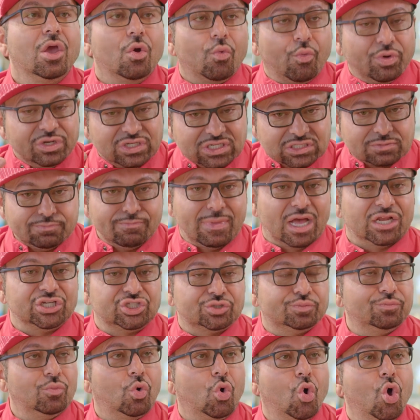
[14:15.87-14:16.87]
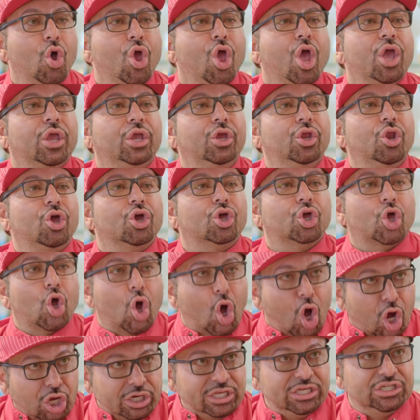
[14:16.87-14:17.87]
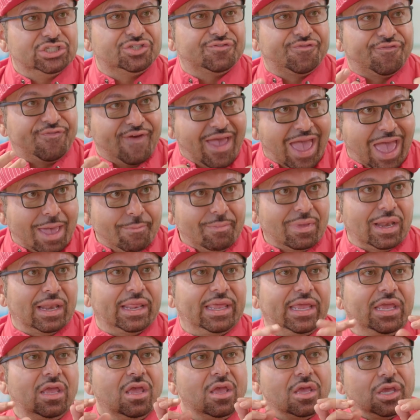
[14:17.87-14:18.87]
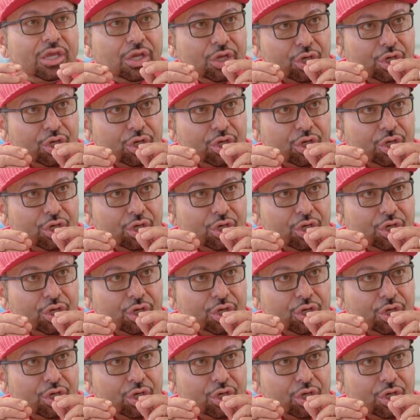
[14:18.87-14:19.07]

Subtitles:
which is much more, cottage family,